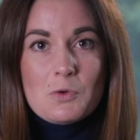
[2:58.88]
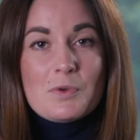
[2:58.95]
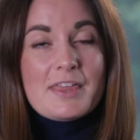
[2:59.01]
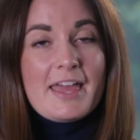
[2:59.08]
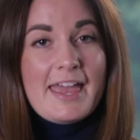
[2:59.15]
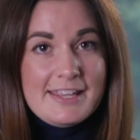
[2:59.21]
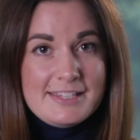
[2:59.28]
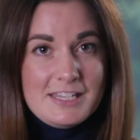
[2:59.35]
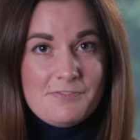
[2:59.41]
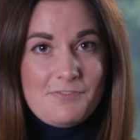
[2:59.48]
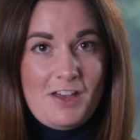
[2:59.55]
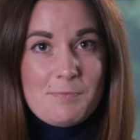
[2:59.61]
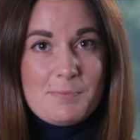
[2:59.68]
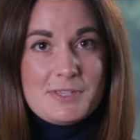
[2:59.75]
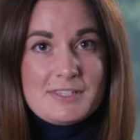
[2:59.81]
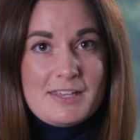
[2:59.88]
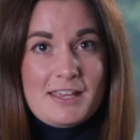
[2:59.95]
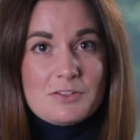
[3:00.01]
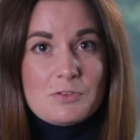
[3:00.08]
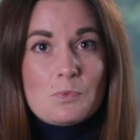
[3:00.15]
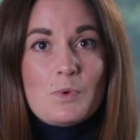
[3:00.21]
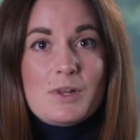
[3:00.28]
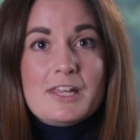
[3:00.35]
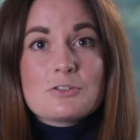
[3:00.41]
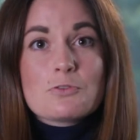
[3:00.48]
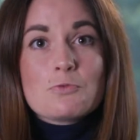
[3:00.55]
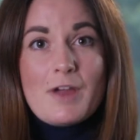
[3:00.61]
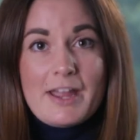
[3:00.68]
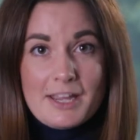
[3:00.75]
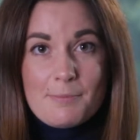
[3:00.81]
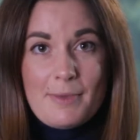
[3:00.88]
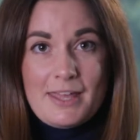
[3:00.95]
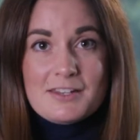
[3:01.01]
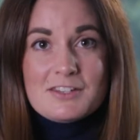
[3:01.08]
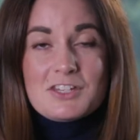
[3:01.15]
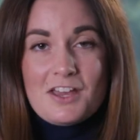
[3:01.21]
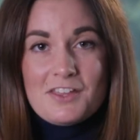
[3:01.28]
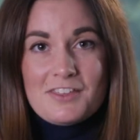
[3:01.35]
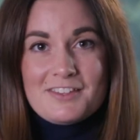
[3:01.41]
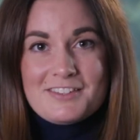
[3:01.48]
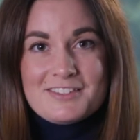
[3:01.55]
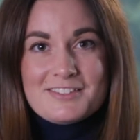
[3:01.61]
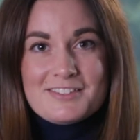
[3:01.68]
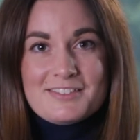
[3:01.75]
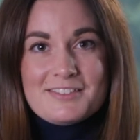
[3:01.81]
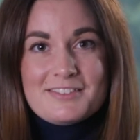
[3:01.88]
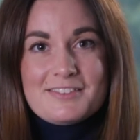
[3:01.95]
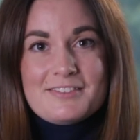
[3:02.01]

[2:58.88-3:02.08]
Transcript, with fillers: with 85% willing to recommend to others.